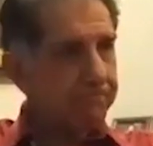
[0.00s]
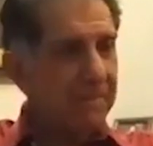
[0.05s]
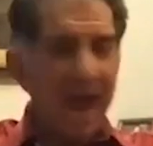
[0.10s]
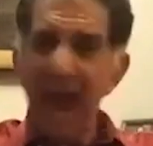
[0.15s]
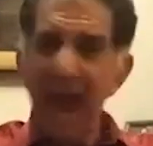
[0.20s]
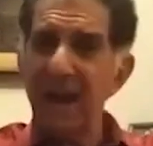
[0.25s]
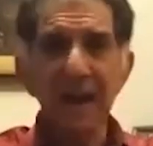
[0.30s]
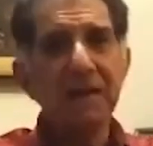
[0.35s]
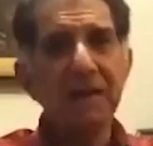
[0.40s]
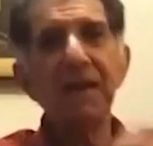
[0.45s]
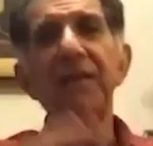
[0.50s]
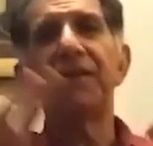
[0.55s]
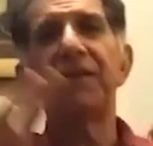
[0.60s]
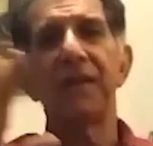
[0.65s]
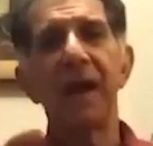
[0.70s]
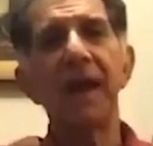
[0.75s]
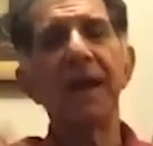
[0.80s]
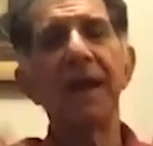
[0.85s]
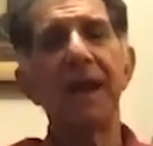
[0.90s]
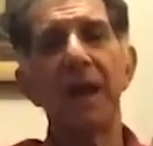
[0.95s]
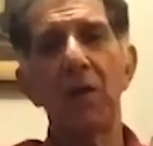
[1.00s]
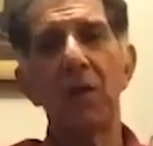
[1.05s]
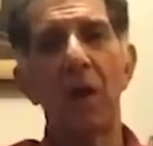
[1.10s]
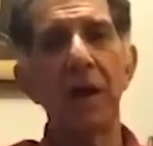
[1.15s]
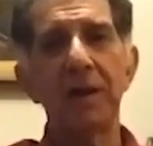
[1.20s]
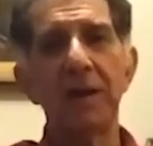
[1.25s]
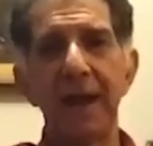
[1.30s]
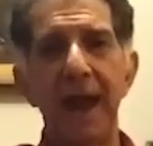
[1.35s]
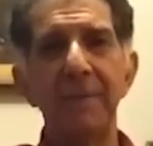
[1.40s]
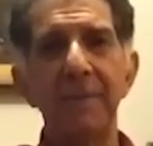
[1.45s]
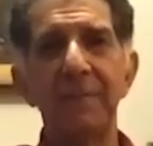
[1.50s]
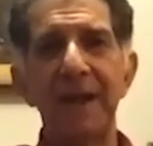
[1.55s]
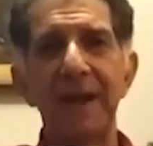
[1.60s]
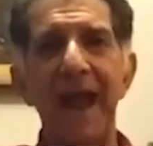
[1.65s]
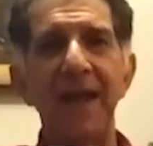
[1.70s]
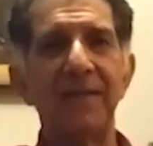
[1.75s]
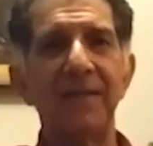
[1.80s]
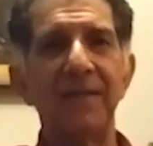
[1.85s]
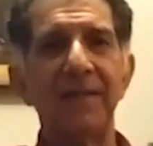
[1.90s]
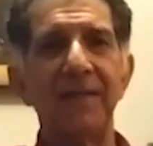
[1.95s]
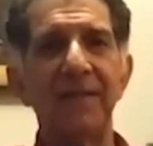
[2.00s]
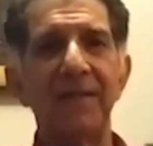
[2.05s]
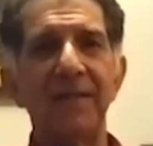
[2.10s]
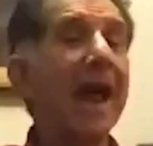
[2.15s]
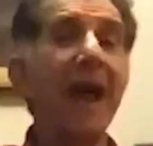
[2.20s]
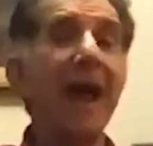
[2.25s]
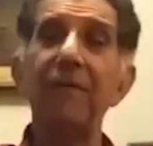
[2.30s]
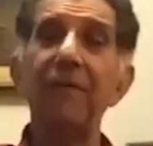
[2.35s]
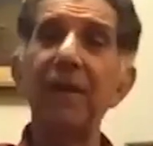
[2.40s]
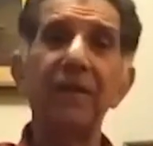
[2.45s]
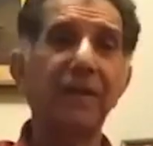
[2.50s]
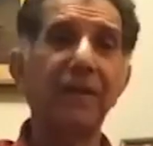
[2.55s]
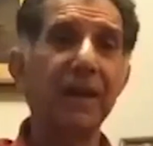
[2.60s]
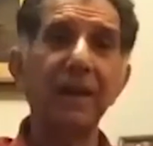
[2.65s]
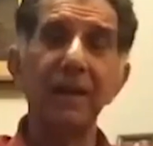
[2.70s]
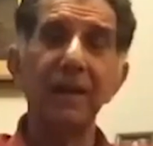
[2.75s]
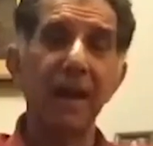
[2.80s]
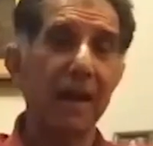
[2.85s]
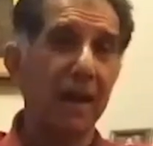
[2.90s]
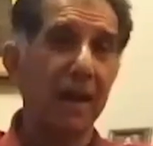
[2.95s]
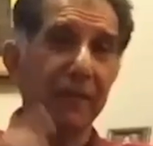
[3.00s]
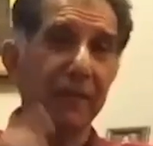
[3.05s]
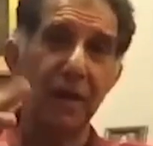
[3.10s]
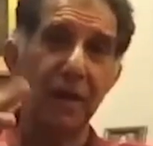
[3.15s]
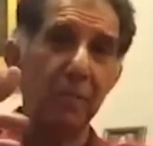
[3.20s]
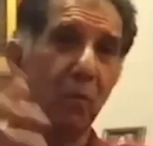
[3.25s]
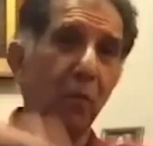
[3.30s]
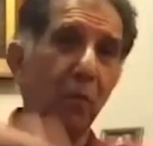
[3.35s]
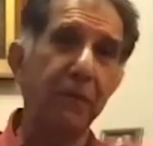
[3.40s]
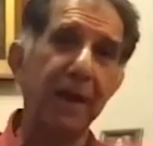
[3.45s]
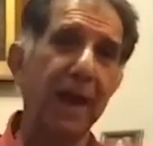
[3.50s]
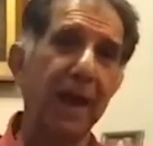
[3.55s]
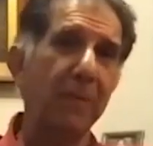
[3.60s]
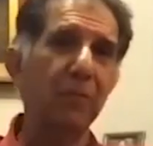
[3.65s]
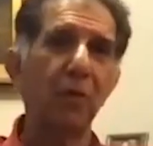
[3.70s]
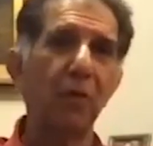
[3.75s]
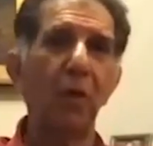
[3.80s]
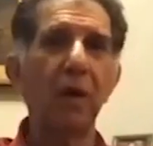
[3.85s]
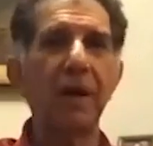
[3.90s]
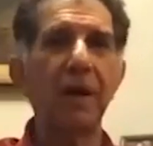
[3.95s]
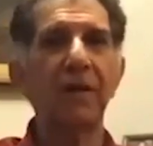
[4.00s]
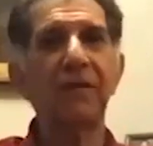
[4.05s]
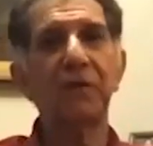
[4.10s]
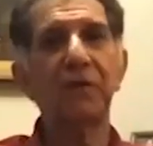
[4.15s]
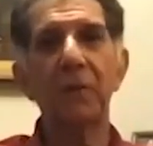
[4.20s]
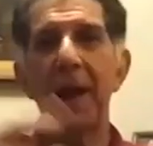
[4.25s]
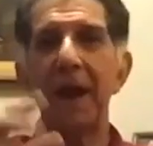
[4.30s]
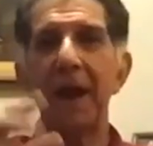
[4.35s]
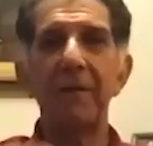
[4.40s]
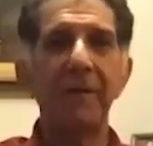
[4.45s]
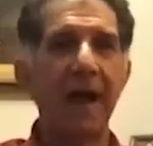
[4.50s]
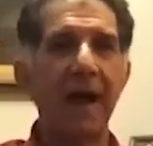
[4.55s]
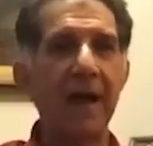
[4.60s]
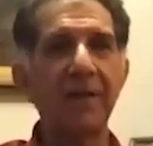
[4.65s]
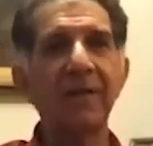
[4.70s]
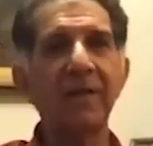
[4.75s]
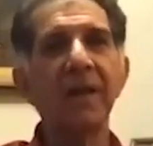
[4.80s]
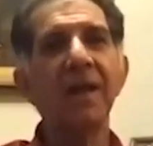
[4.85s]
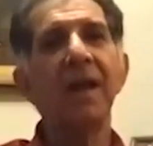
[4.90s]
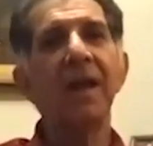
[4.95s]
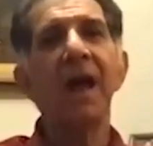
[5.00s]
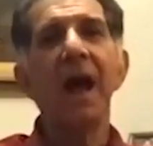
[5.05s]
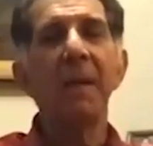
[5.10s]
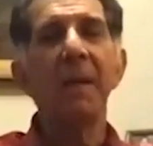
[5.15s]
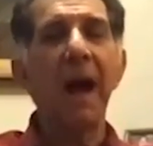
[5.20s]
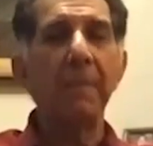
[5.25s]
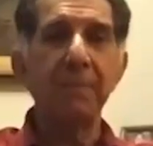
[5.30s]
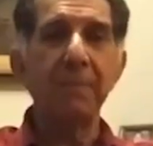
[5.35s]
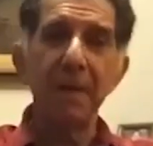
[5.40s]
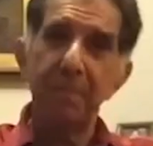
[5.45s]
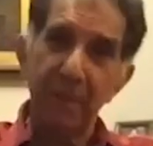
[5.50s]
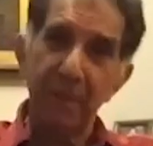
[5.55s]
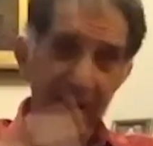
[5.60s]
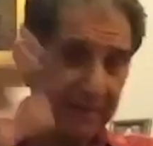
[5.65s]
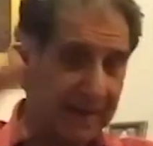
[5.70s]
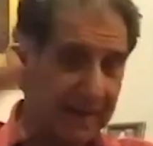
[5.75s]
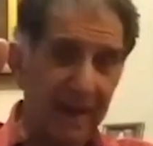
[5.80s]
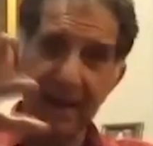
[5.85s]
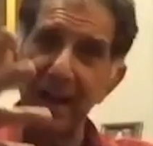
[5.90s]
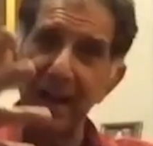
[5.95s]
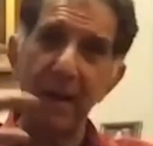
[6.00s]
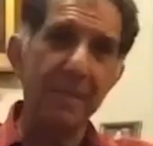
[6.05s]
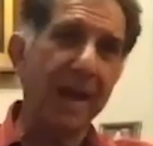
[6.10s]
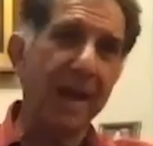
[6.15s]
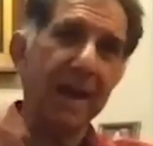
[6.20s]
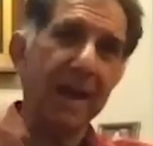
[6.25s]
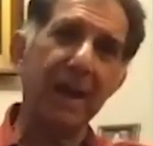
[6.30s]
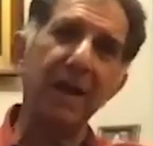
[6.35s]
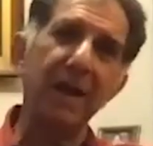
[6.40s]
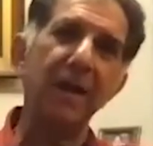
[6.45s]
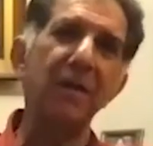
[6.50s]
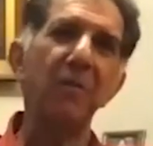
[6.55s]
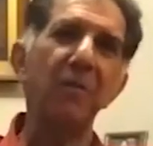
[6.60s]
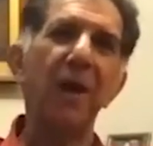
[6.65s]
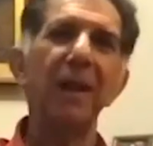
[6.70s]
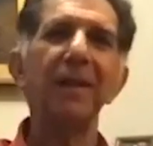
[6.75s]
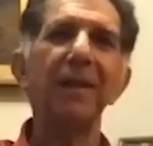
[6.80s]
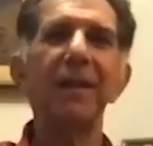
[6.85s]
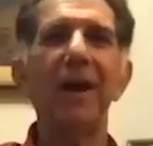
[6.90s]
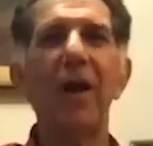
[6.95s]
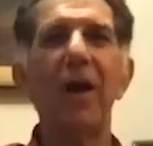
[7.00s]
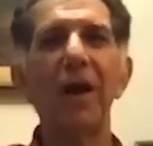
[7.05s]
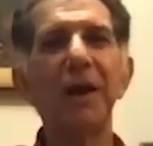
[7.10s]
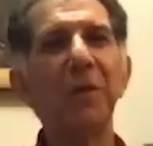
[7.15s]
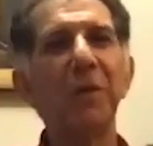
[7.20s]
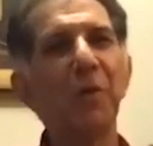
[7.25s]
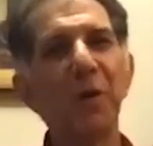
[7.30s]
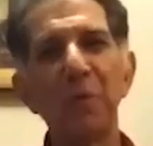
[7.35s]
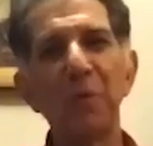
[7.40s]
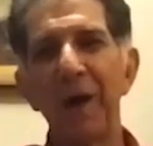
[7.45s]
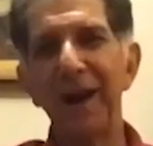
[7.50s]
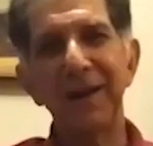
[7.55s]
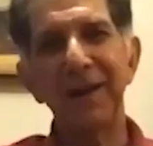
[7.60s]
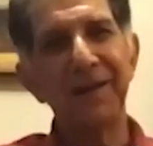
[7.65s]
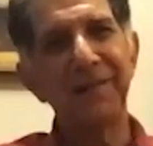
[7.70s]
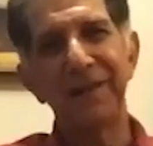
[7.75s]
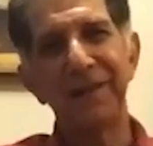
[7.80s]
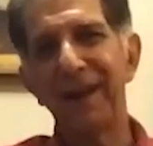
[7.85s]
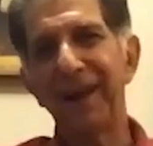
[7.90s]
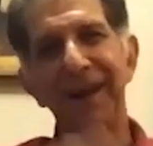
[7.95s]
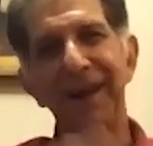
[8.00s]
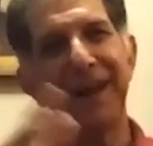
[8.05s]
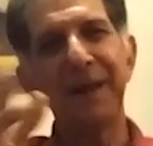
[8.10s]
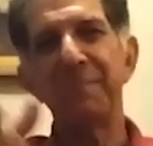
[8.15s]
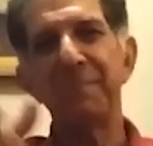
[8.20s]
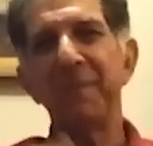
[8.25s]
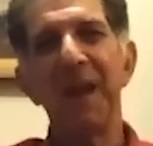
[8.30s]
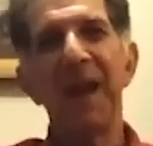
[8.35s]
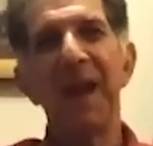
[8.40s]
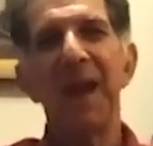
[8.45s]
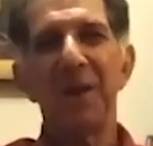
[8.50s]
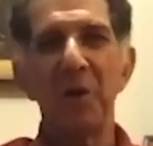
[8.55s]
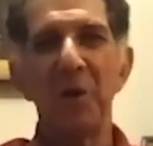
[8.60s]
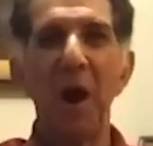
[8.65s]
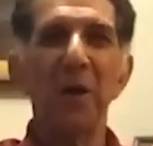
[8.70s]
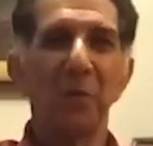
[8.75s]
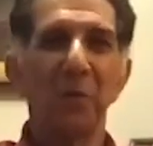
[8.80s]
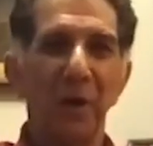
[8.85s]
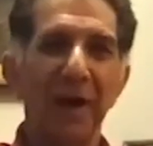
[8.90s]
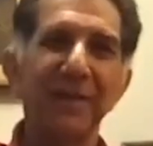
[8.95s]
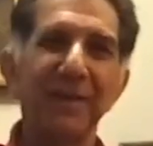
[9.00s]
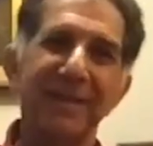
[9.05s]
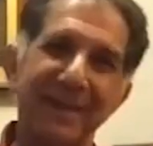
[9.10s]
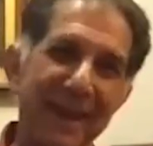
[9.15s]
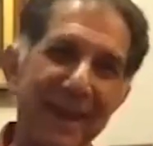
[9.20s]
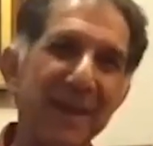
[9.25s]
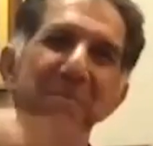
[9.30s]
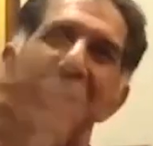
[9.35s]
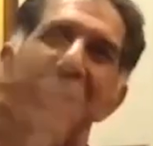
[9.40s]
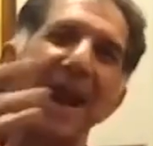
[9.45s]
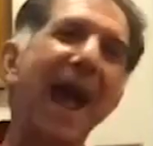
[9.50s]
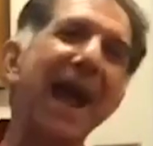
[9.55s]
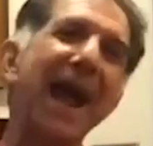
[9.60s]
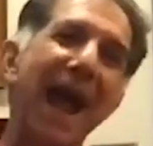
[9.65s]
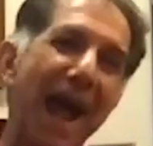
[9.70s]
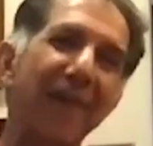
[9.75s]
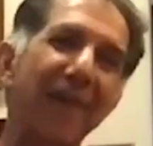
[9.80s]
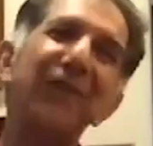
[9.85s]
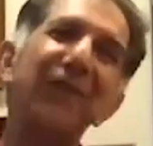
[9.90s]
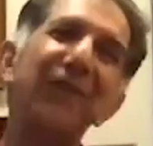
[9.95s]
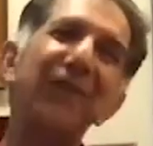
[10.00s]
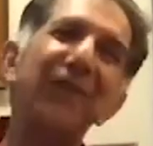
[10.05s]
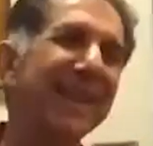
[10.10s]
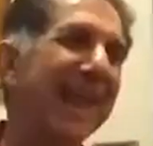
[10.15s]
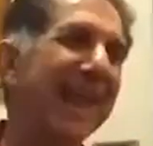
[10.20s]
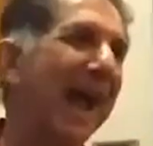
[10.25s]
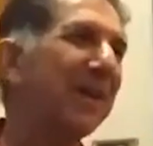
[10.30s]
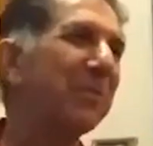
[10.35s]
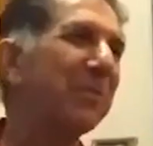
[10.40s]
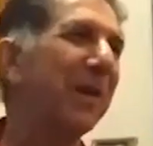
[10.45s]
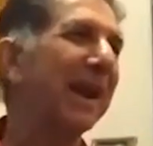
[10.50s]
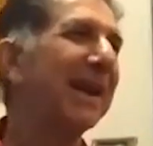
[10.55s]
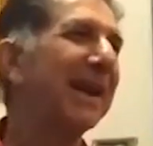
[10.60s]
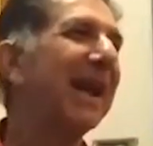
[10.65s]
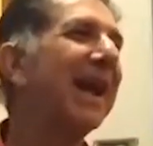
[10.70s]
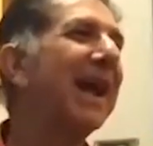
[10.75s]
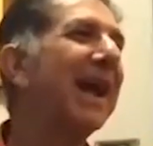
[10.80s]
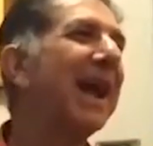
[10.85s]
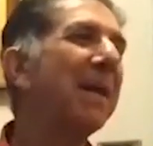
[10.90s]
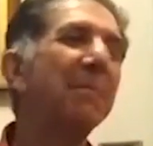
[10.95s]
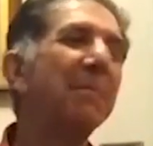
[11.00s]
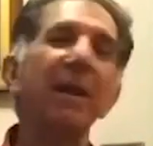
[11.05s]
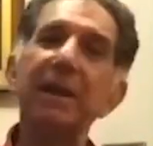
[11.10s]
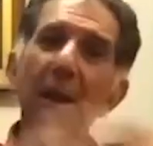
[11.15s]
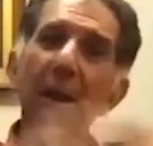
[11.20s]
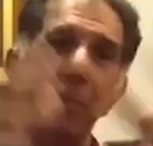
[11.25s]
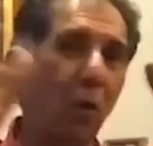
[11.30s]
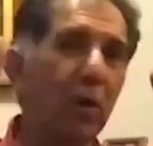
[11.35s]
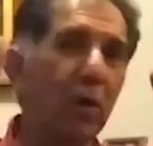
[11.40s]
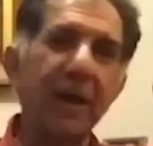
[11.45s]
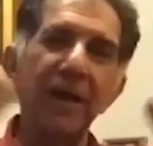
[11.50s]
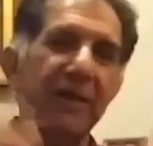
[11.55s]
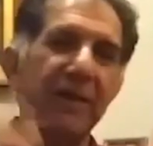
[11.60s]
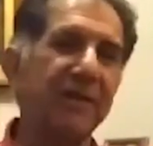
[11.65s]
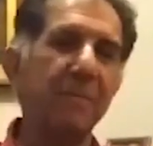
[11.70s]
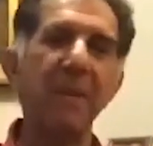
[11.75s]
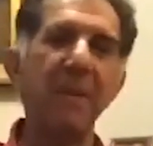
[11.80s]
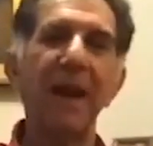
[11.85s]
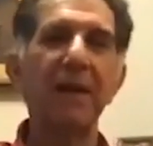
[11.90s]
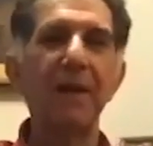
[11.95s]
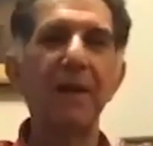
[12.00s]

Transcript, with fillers: and it is really an all-time classic. I haven't seen the Russian movie. I'm told it's 12 hours. Uh, people say the American one, the Hollywood one, is really not worth seeing, but I have seen that one. But the book is.